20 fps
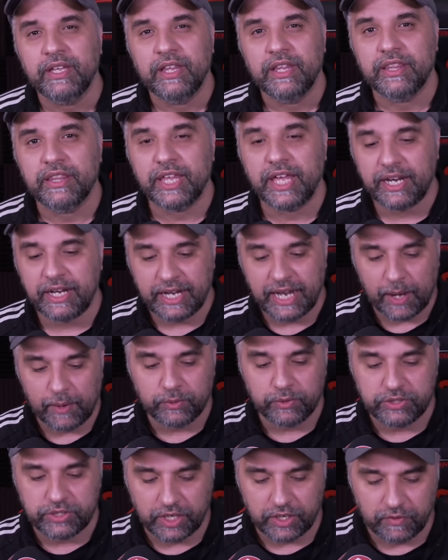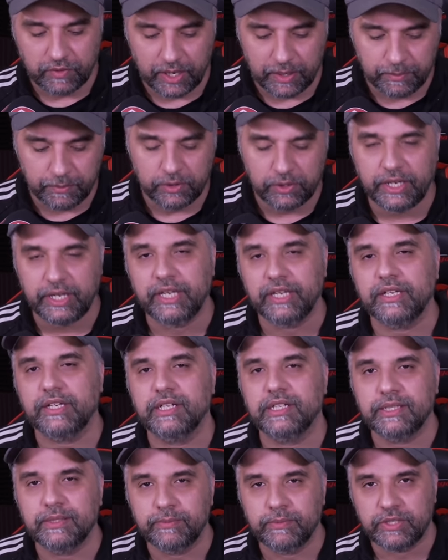then that will generate more
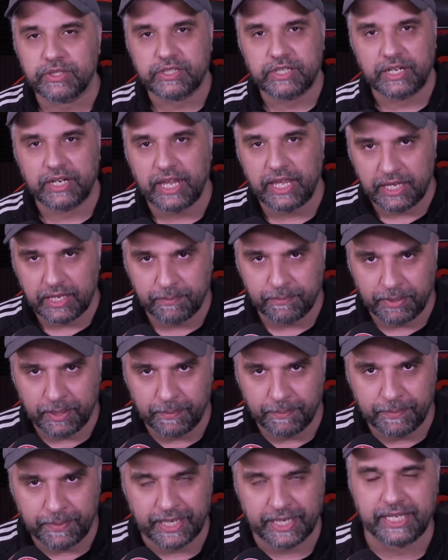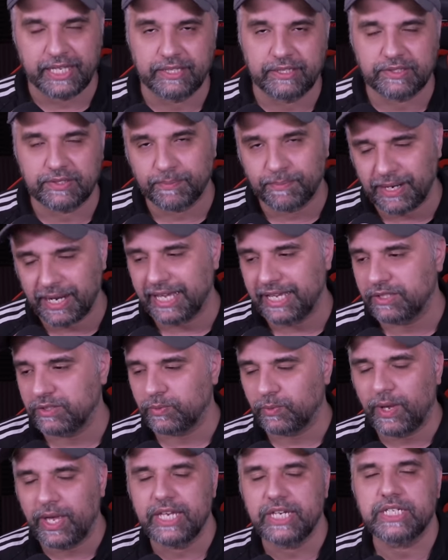income, which then they can pump back into
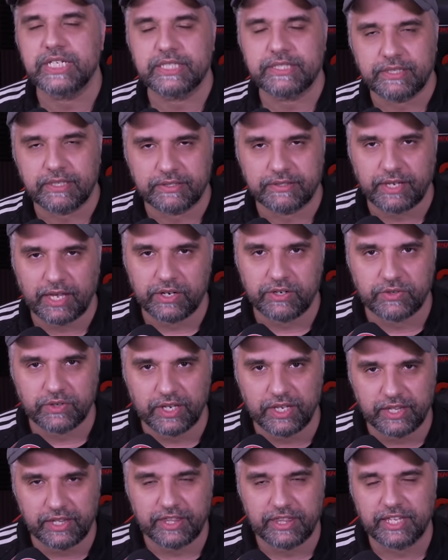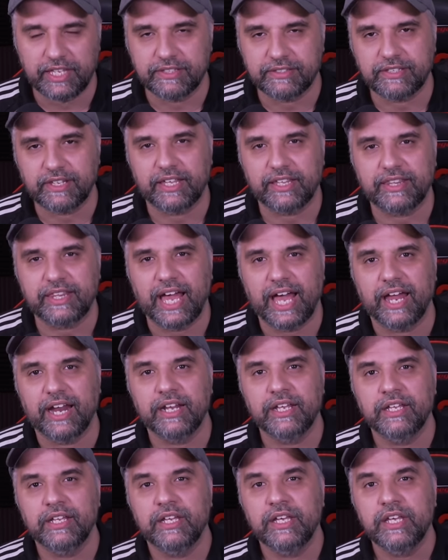players' wages, etc., and things like that.
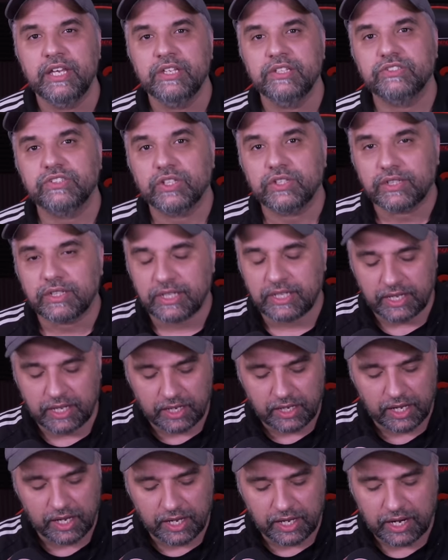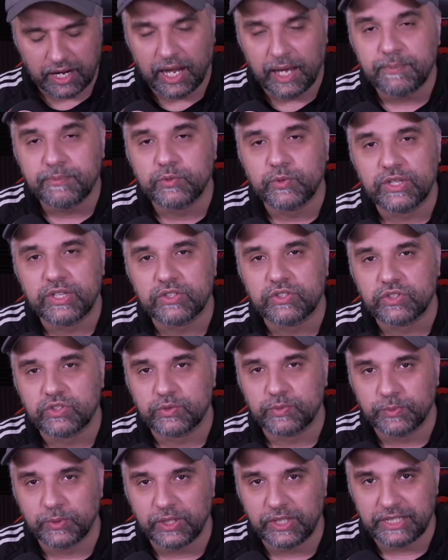So clubs with a
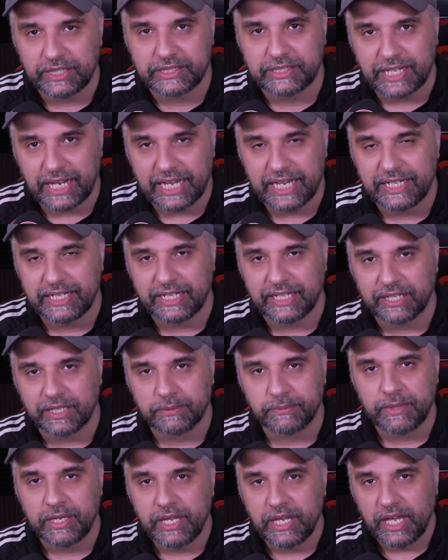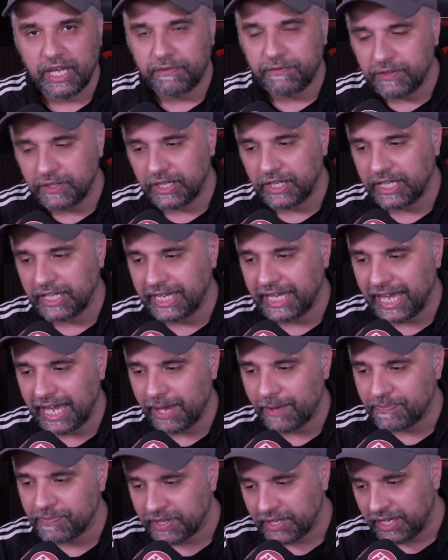smaller stadium, if you look
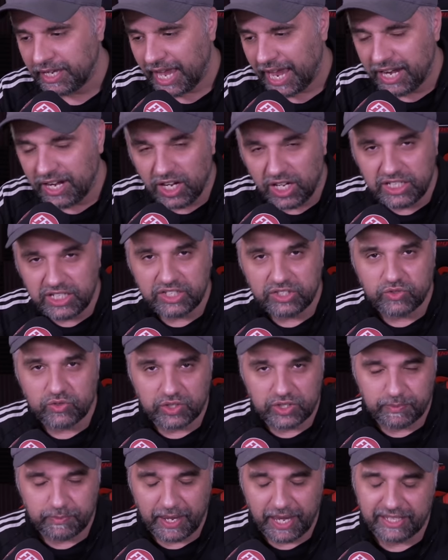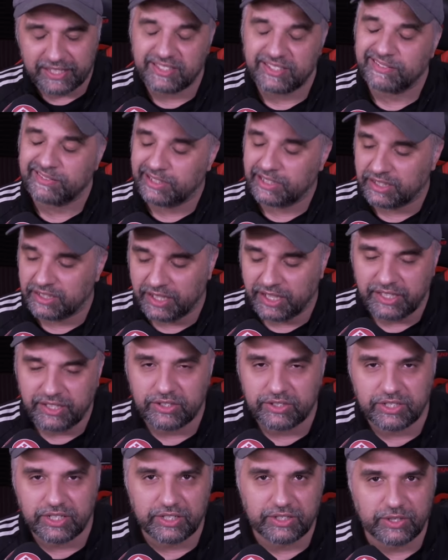at, and no disrespect, well, I
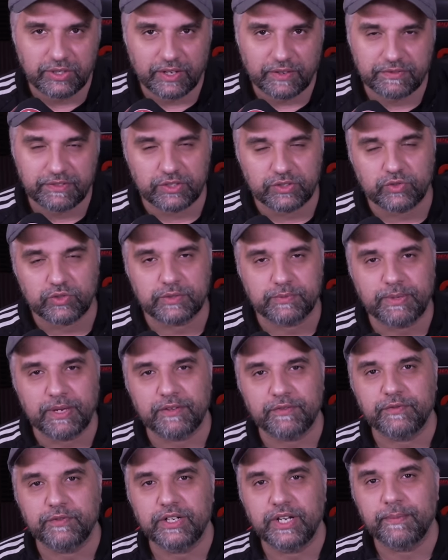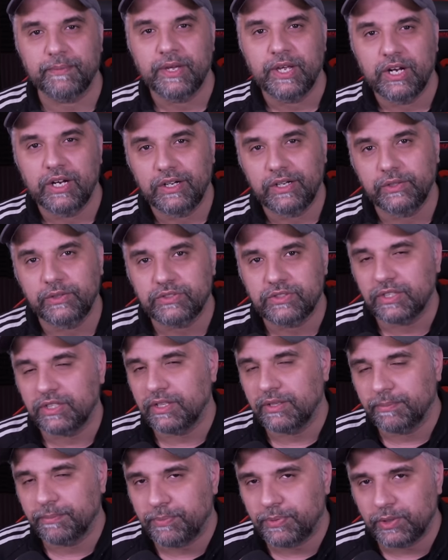usually do have disrespect for them, Luton
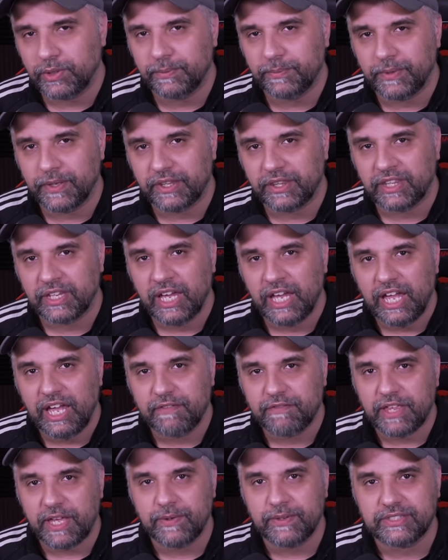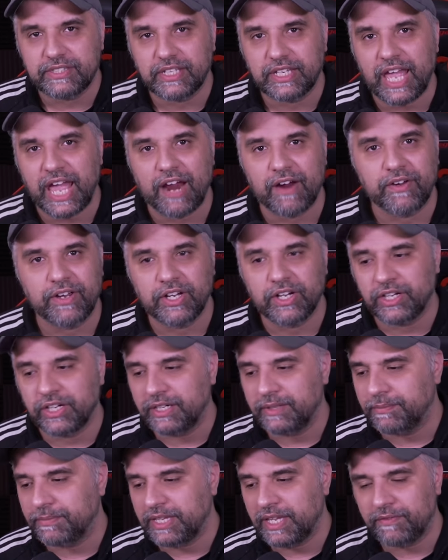and Bournemouth, if they were to carry
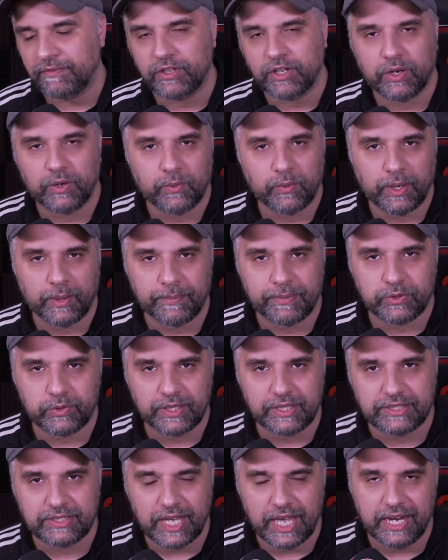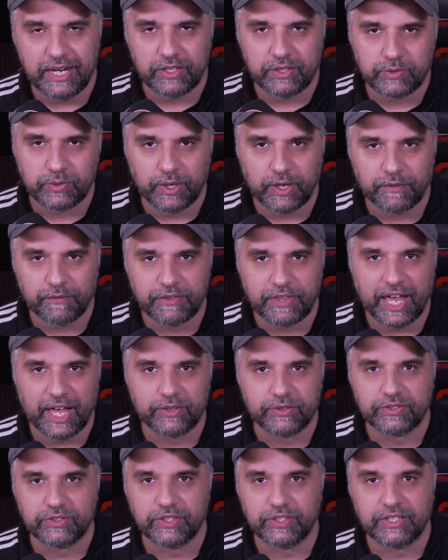on, they've got what, between 10 and
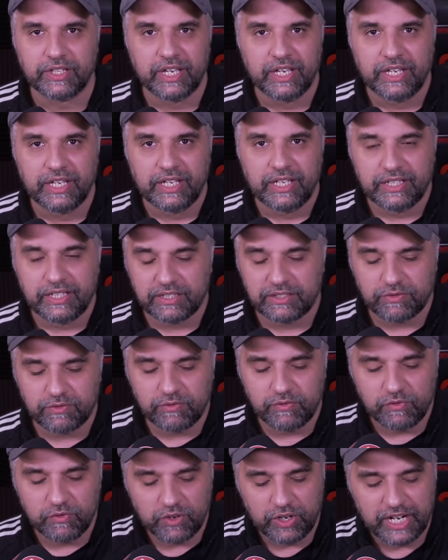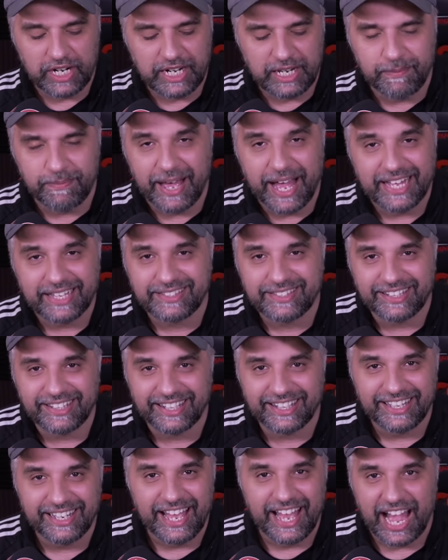12,000. Doesn't really
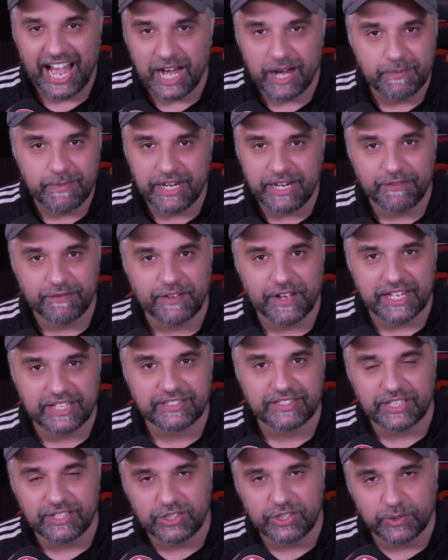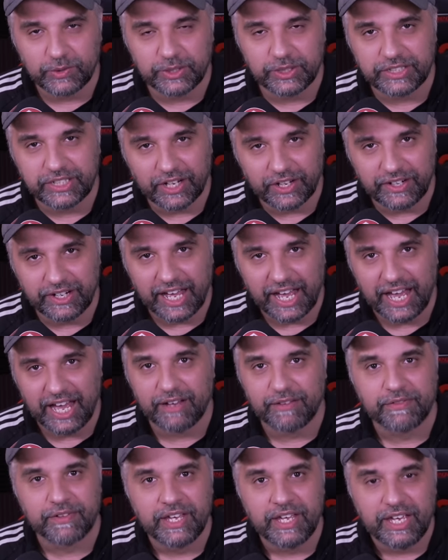matter how many fans they do or don't
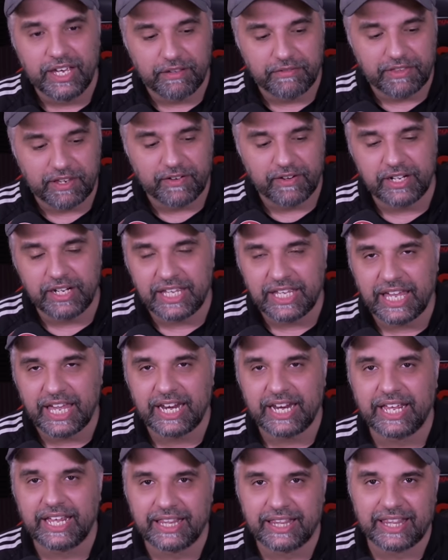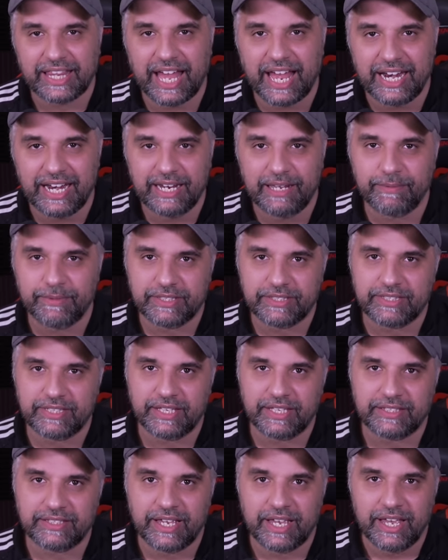have. If they're only getting that
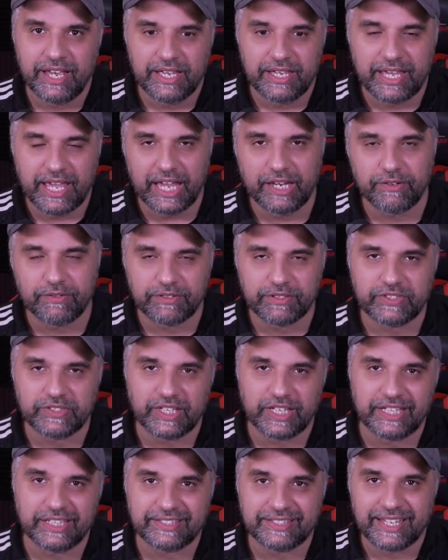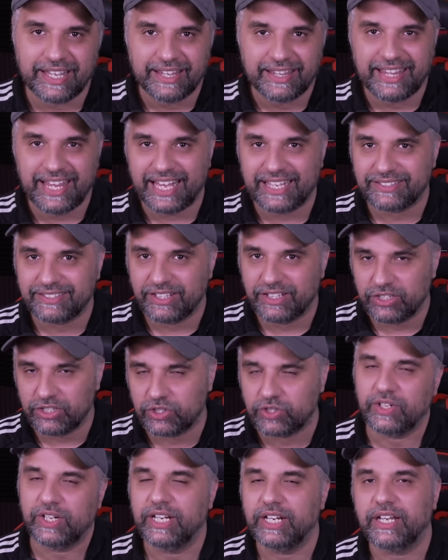limited gate receipts, that's going to
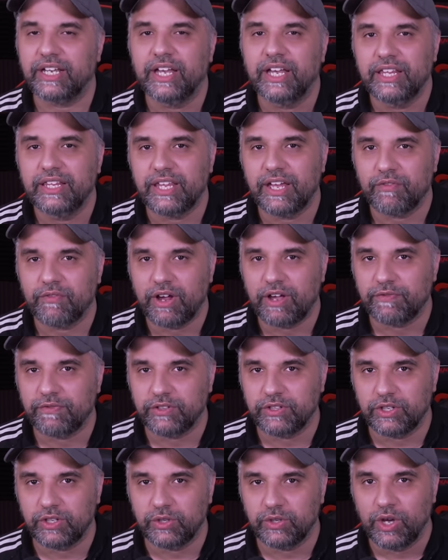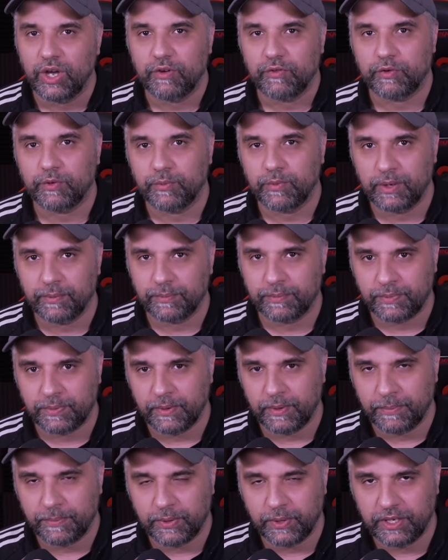shrink their revenue from one
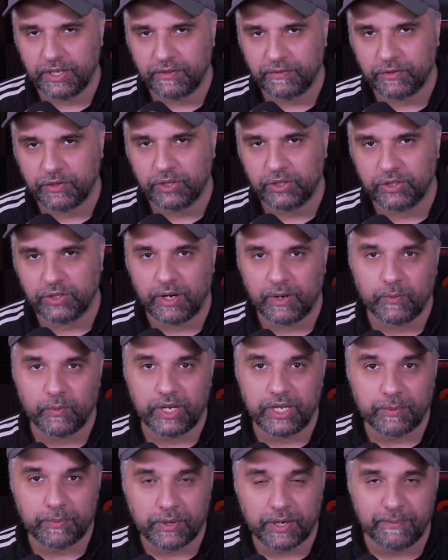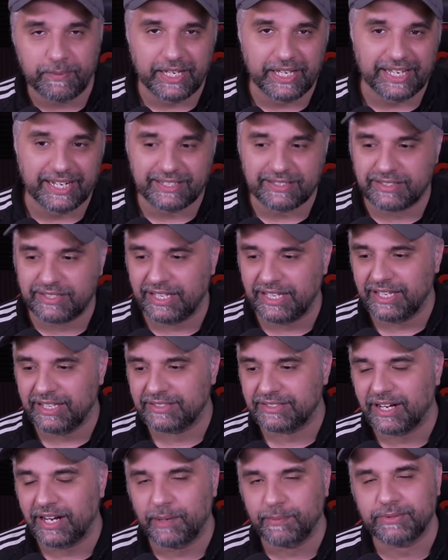point of call. And what you're probably going to see
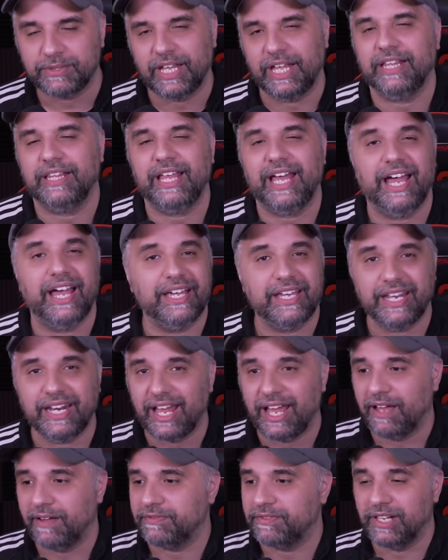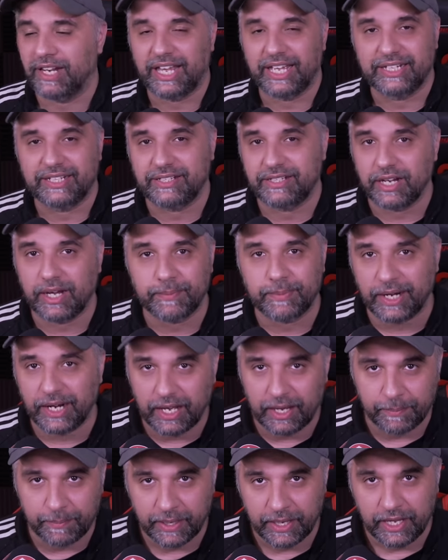is clubs like that are going to have to like double
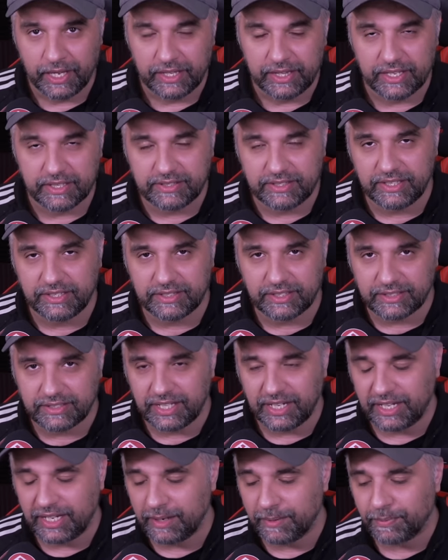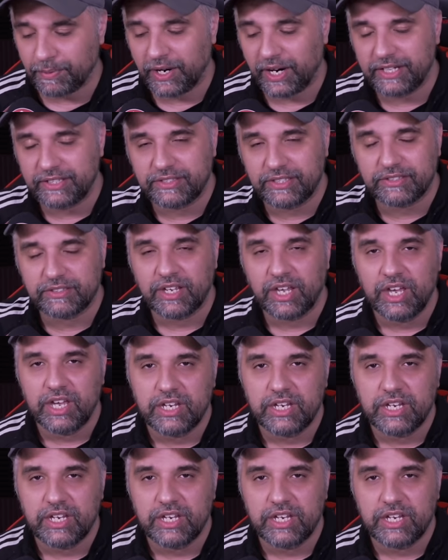up their season ticket prices